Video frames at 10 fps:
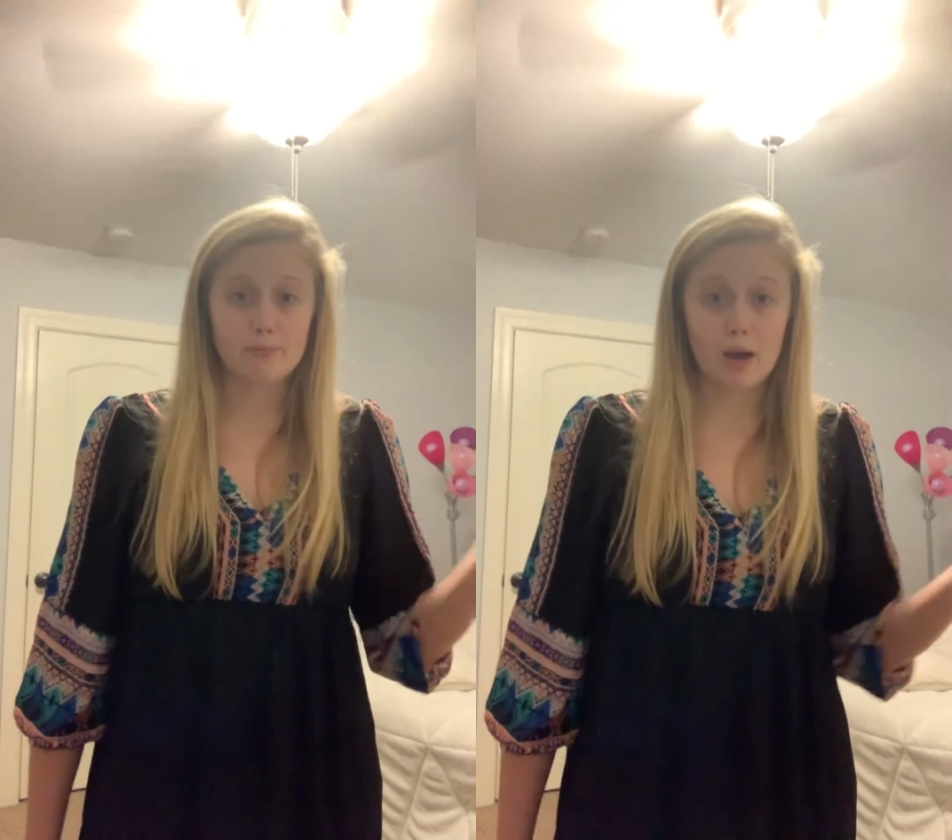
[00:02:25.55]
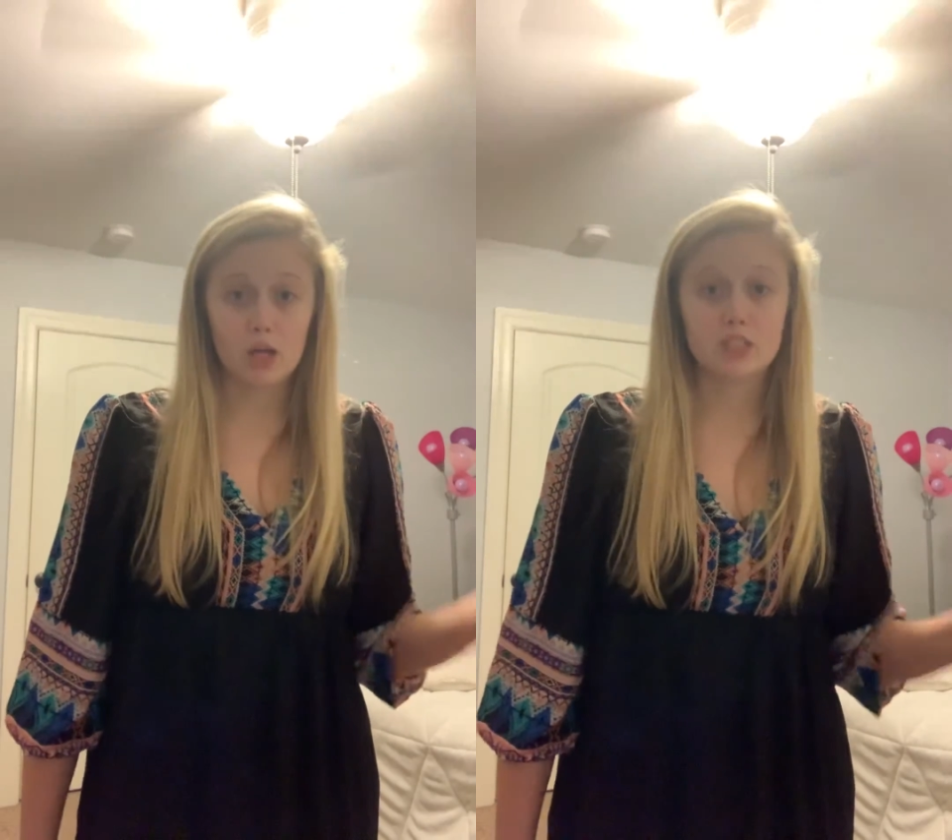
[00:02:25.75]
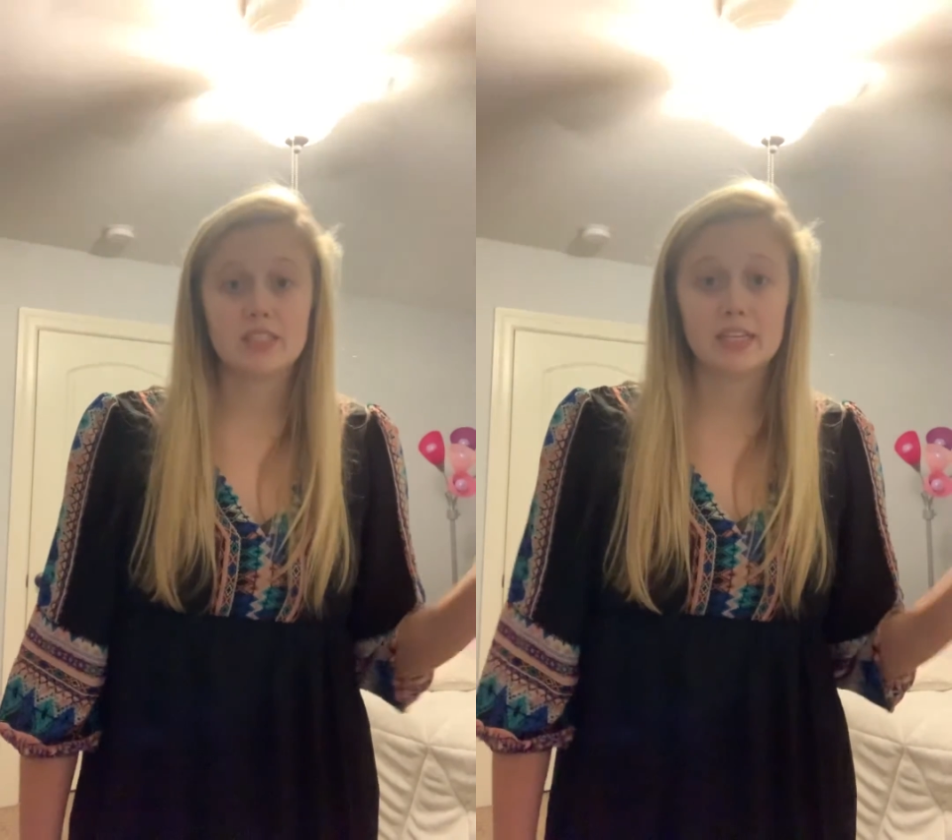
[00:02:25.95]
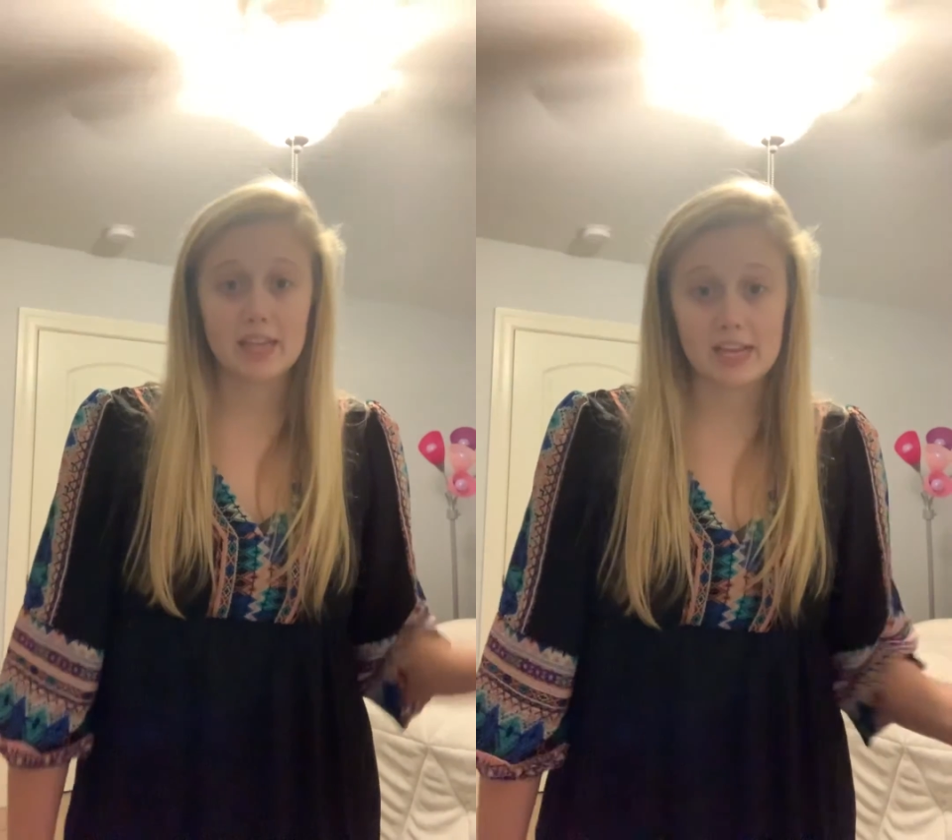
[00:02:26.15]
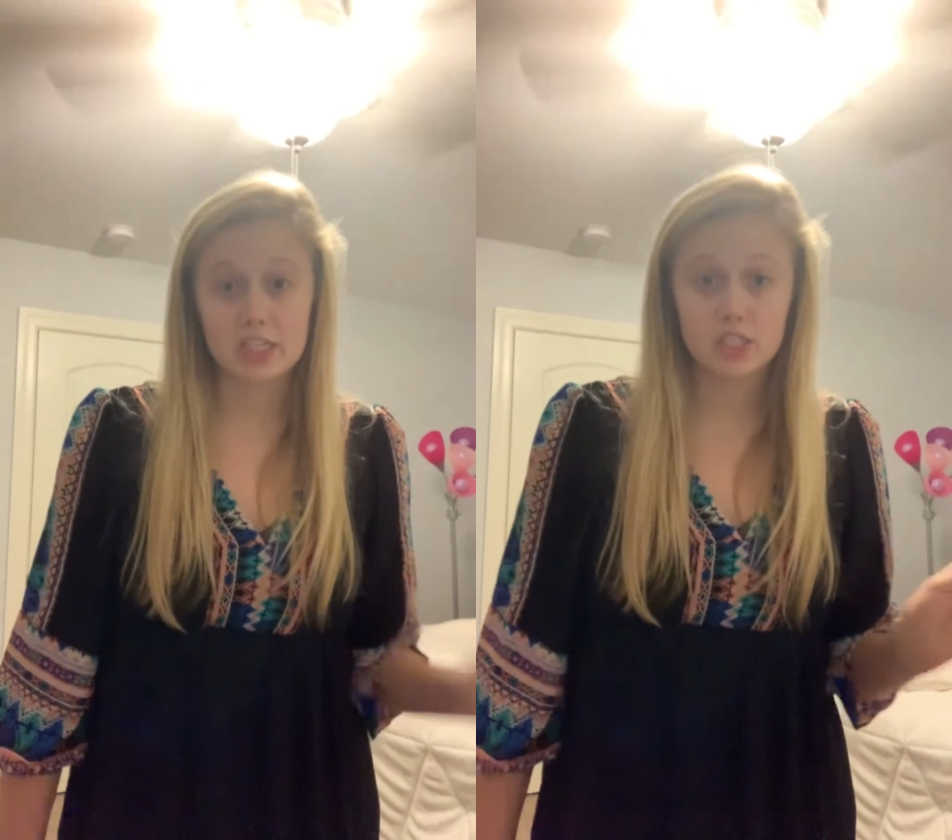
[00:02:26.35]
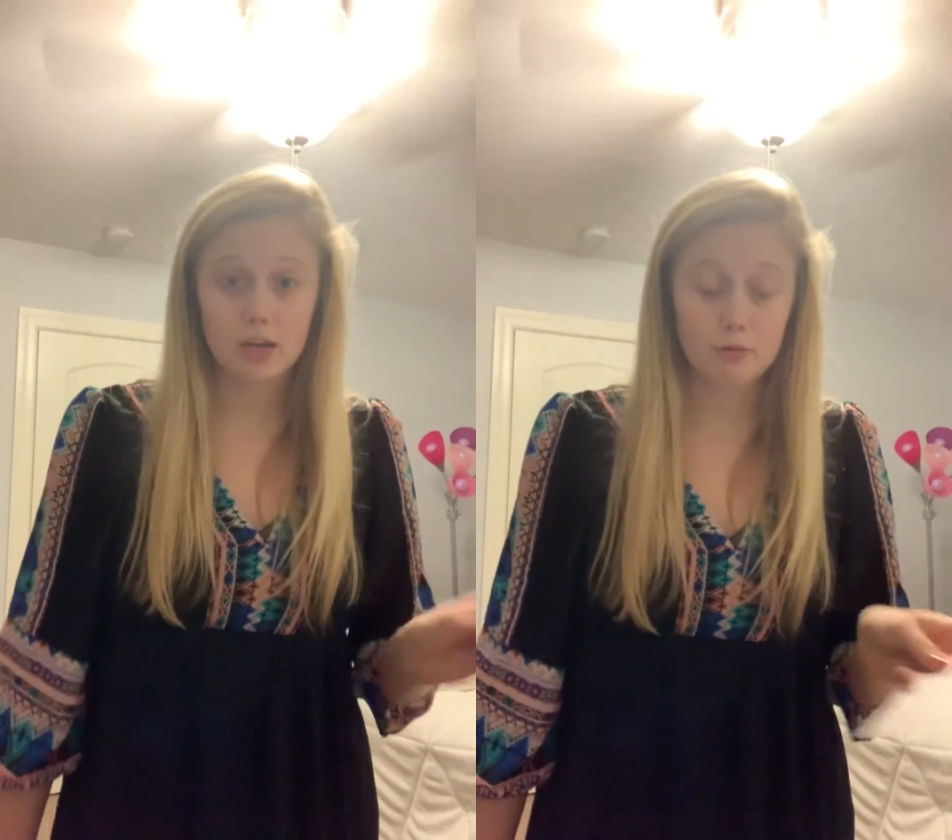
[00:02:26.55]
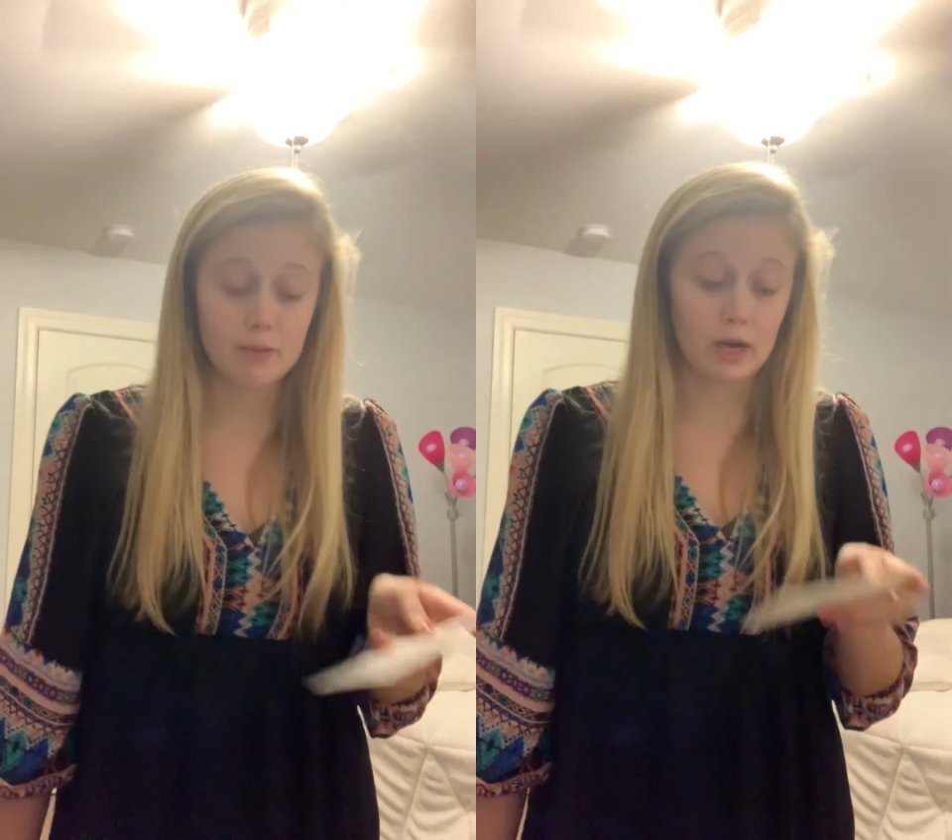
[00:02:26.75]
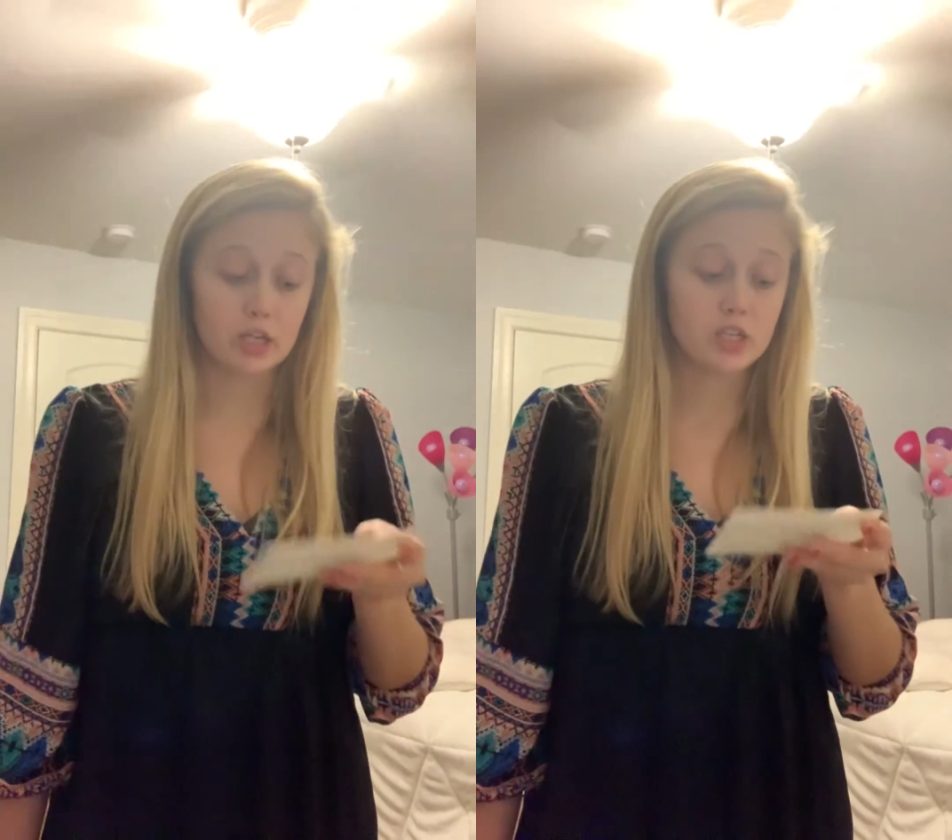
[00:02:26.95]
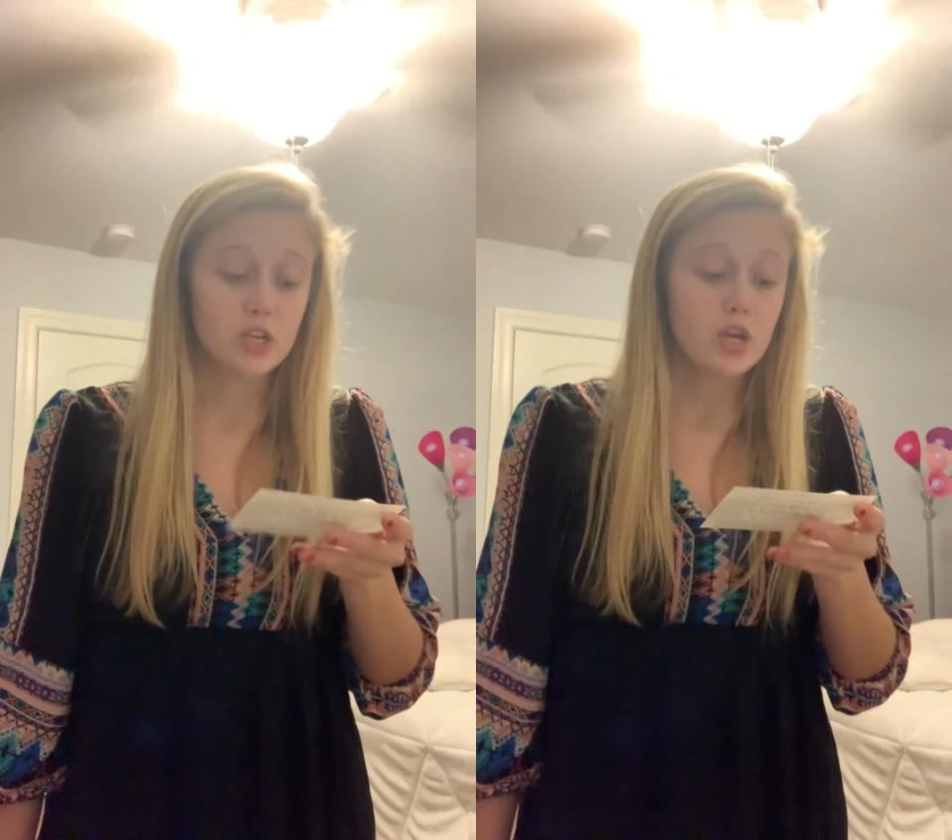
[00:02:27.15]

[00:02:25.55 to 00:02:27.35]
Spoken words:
policies against child marriage.